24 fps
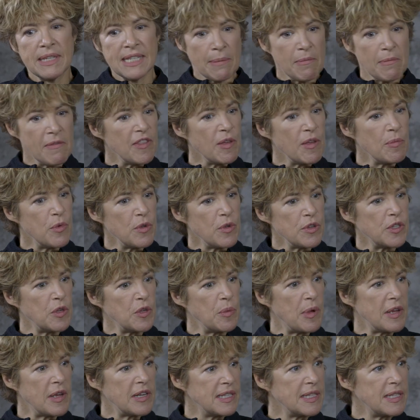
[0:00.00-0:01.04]
some of them also
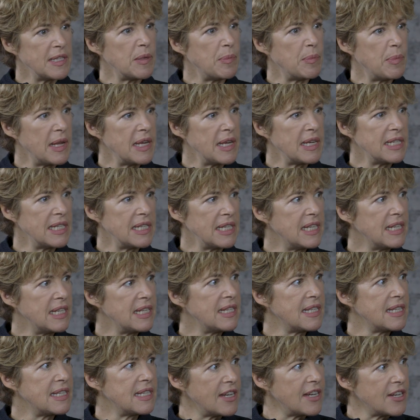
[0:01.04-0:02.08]
participating in a
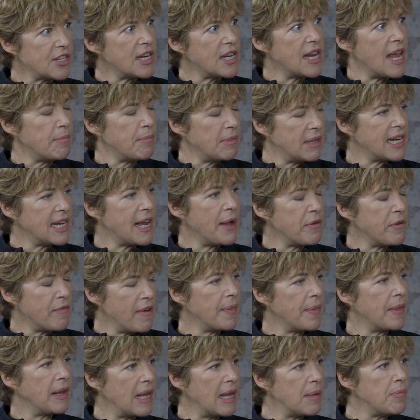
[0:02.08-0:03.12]
discussion happening now
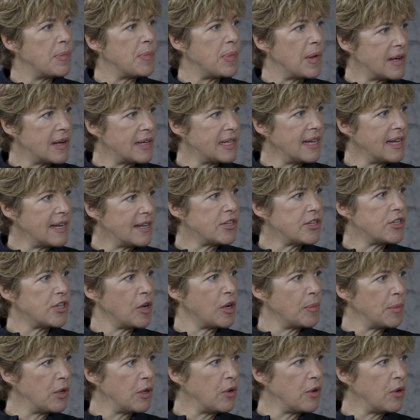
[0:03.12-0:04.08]
around the Labour Party under Jeremy